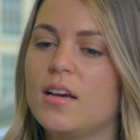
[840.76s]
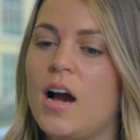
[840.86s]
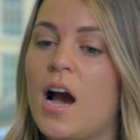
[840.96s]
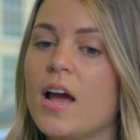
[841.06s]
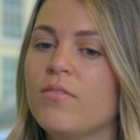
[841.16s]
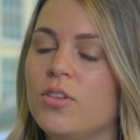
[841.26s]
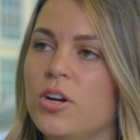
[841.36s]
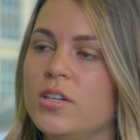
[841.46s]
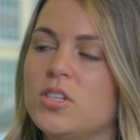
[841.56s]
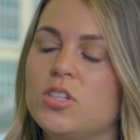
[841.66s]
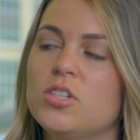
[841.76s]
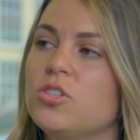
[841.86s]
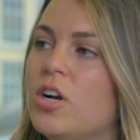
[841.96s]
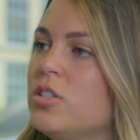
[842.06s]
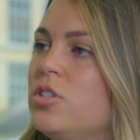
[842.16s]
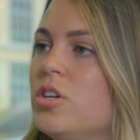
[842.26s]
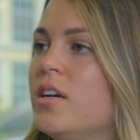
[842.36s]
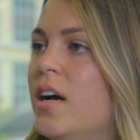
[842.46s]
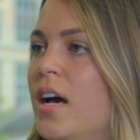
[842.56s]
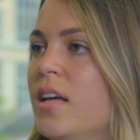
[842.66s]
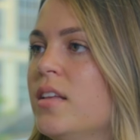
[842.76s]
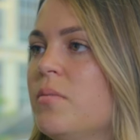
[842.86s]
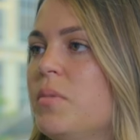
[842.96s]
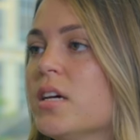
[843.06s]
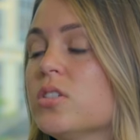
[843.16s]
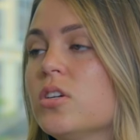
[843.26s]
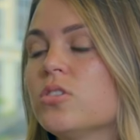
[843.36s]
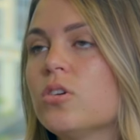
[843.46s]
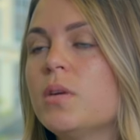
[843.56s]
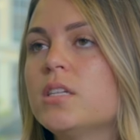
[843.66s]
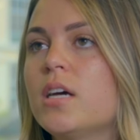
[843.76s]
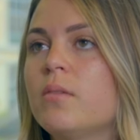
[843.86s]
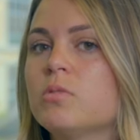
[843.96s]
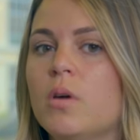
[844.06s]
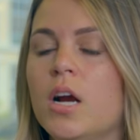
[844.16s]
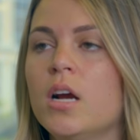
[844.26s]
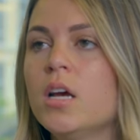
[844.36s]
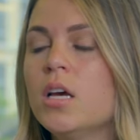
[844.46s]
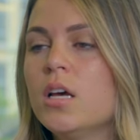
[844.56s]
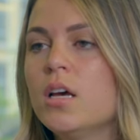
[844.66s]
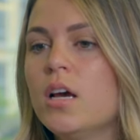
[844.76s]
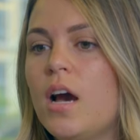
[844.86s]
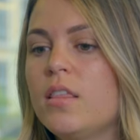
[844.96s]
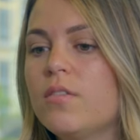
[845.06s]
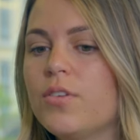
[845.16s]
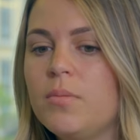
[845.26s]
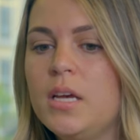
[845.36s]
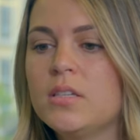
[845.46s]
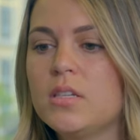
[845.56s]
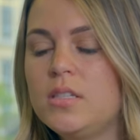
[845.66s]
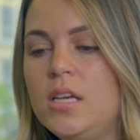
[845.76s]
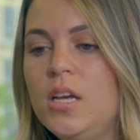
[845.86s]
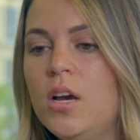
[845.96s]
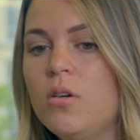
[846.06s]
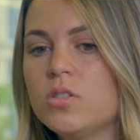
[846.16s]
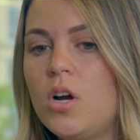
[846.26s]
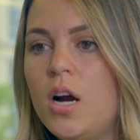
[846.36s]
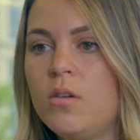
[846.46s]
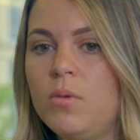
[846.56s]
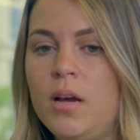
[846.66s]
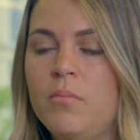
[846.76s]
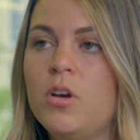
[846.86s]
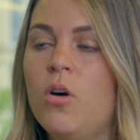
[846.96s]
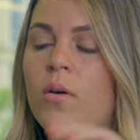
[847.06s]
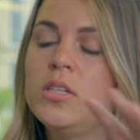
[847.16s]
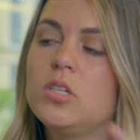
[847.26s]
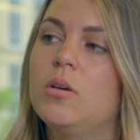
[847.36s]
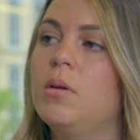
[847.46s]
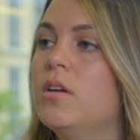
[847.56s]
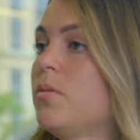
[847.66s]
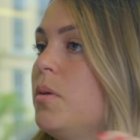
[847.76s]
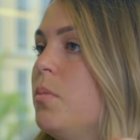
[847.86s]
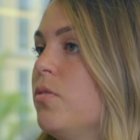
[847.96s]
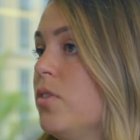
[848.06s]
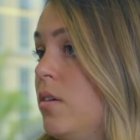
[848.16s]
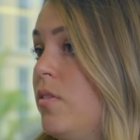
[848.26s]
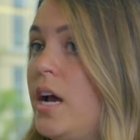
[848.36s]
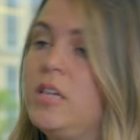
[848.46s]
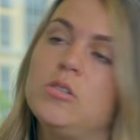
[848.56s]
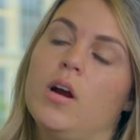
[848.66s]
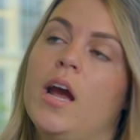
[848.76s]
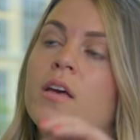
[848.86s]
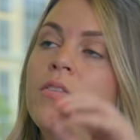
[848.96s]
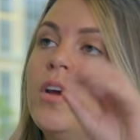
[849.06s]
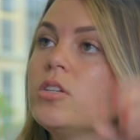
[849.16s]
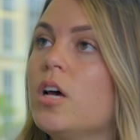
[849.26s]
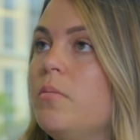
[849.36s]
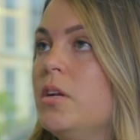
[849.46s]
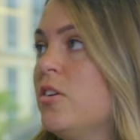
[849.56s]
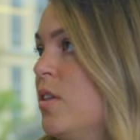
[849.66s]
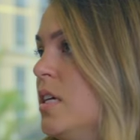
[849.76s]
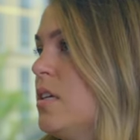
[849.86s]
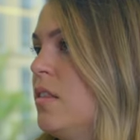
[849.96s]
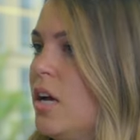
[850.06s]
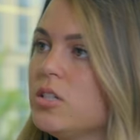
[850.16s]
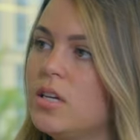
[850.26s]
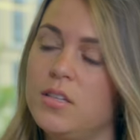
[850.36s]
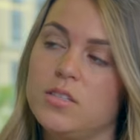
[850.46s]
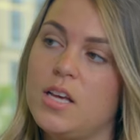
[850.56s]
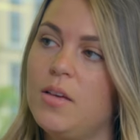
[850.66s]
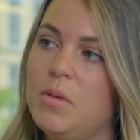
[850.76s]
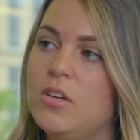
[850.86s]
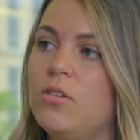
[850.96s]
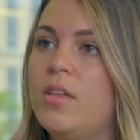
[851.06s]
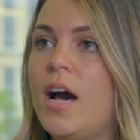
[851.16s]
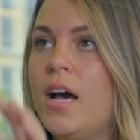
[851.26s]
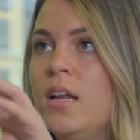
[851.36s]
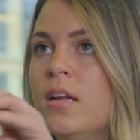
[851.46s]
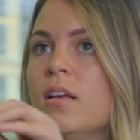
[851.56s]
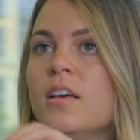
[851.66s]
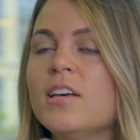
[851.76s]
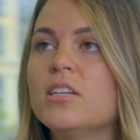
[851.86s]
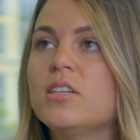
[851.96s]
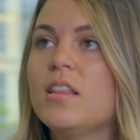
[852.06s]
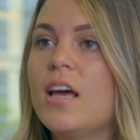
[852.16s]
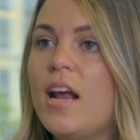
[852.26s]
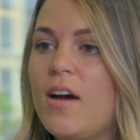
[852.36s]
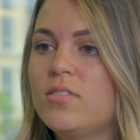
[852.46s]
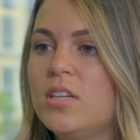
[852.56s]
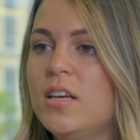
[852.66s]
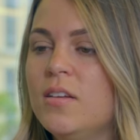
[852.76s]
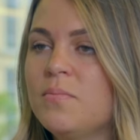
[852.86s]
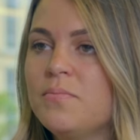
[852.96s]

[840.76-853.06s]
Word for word: I've learned is to just trust your gut because there are so many times where I think for me as a CEO, it's hard when I'm going to so many different people for advice, right? And they're telling me to do this and they're telling me to do that. And to then have to